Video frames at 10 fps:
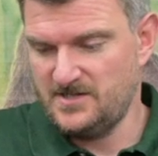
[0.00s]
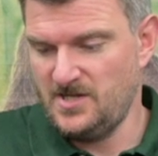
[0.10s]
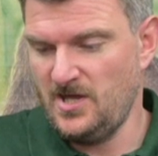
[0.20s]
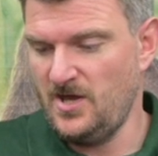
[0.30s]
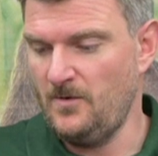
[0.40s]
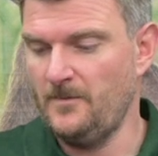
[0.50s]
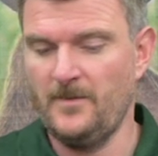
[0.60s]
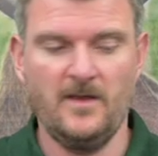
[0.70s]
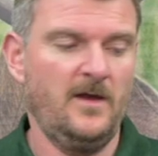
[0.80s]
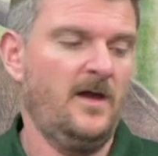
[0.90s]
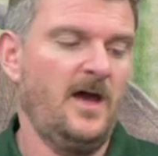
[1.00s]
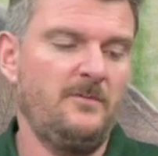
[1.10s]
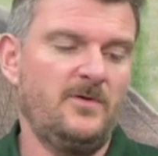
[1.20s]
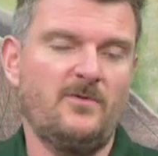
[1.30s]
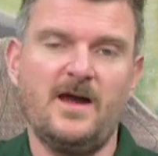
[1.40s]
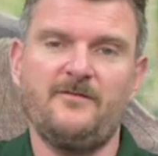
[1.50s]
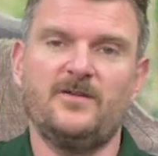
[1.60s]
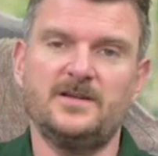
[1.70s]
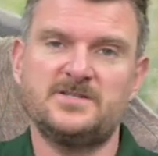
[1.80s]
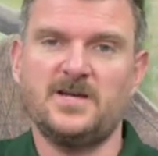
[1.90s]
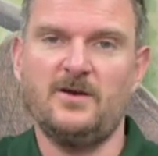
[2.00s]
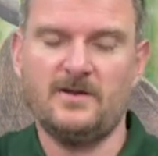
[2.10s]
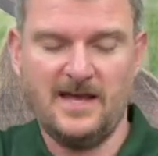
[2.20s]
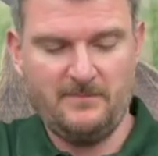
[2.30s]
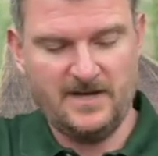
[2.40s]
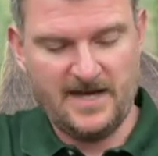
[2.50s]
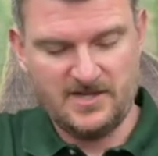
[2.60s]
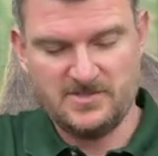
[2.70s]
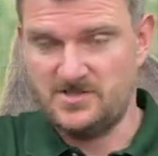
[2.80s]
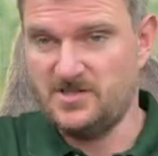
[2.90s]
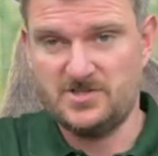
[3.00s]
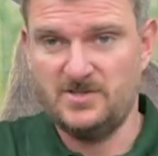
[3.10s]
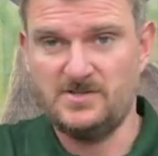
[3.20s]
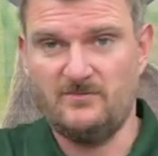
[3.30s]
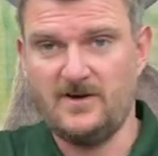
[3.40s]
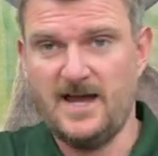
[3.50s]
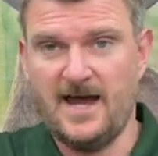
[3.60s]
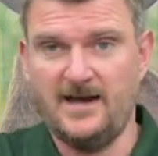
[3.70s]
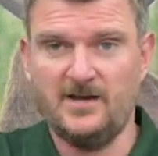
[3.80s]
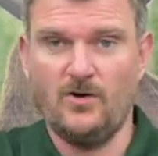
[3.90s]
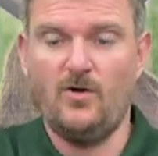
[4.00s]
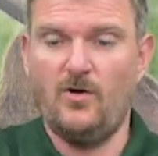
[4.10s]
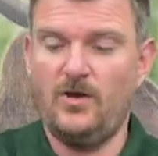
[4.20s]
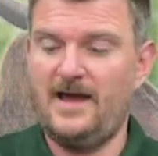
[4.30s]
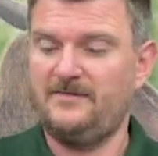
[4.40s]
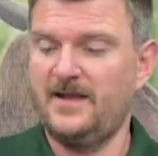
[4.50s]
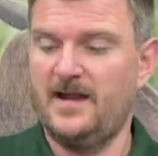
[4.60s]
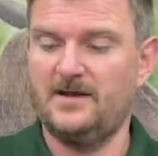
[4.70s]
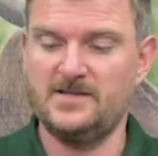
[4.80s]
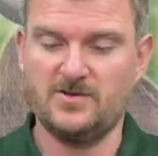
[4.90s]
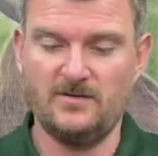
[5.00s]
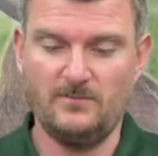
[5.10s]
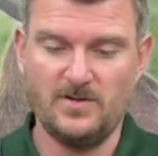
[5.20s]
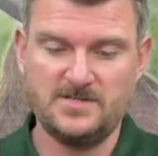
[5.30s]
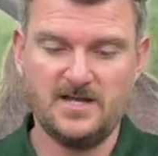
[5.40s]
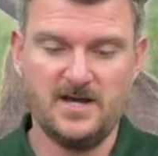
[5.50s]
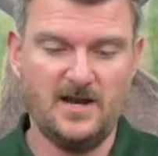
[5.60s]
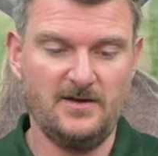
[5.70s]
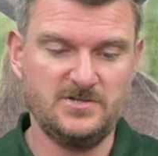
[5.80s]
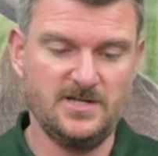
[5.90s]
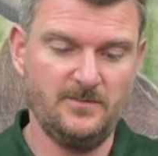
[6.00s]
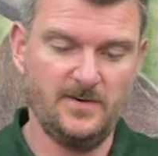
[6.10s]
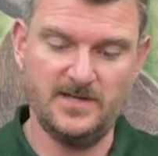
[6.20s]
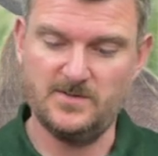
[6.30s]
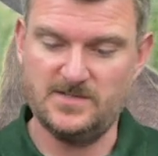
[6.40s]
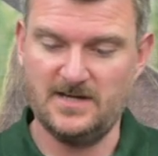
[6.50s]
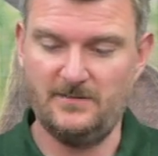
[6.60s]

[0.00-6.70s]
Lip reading: into you. The rifle is totally ambidextrous, you can shoot it right-handed or left-handed. It's got a Monte Carlo cheek piece which is